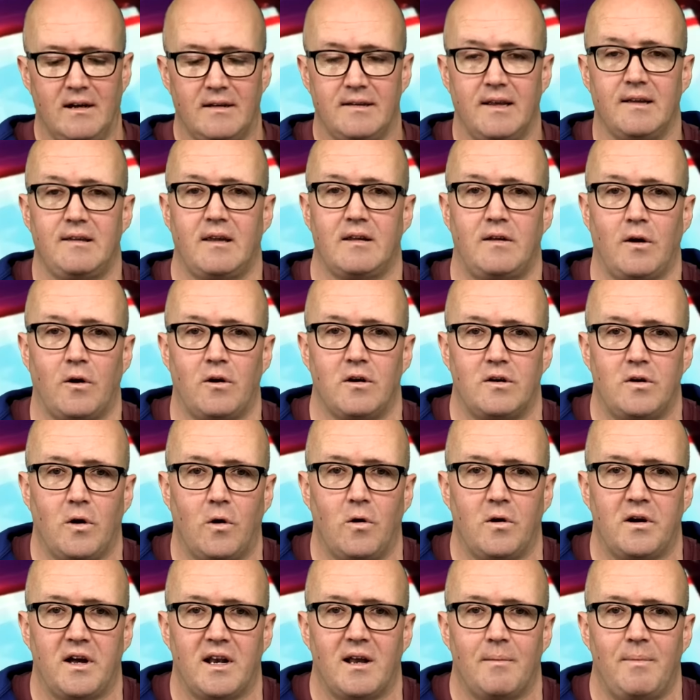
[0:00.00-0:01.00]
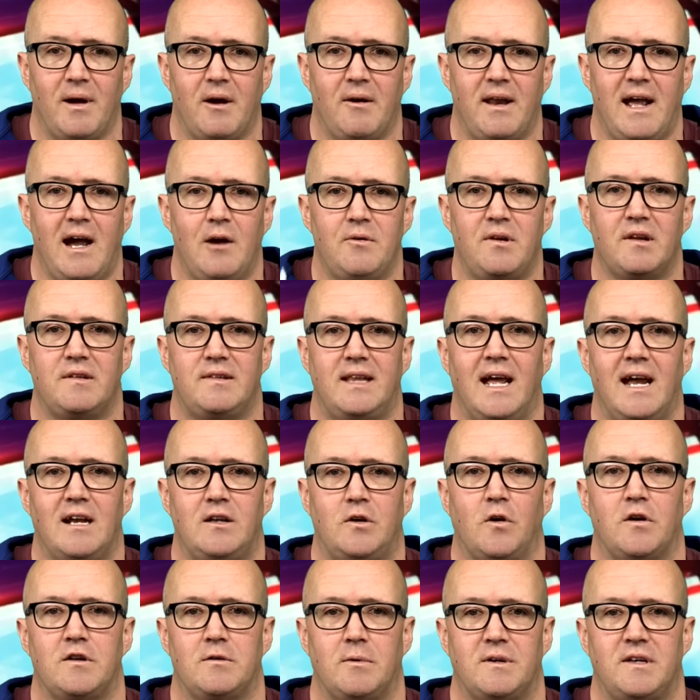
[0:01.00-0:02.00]
This is her talking about how the state
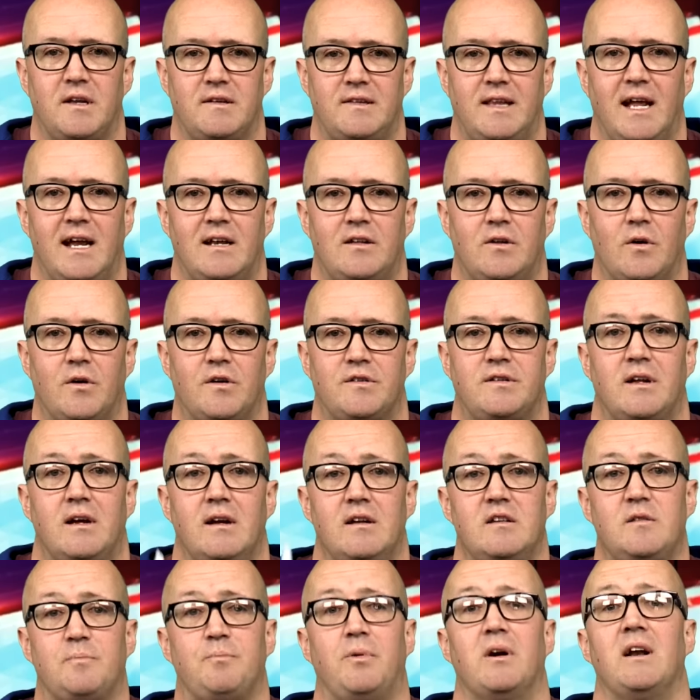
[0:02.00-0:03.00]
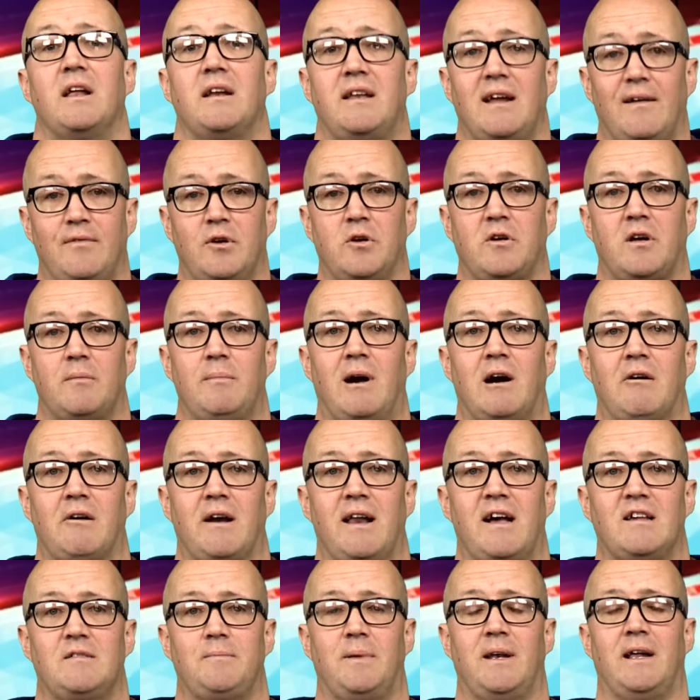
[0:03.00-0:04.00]
does what the state does. It's brilliant. Have a look at
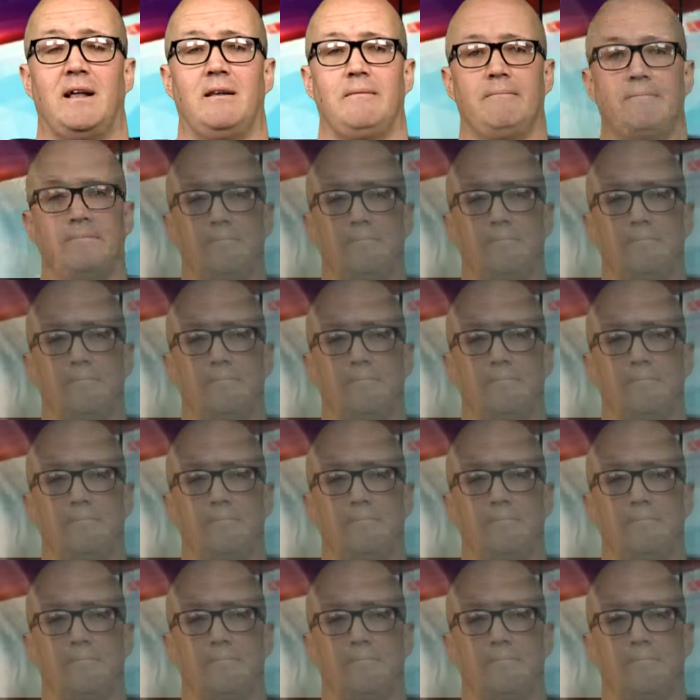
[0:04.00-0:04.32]
Margaret Aspinall.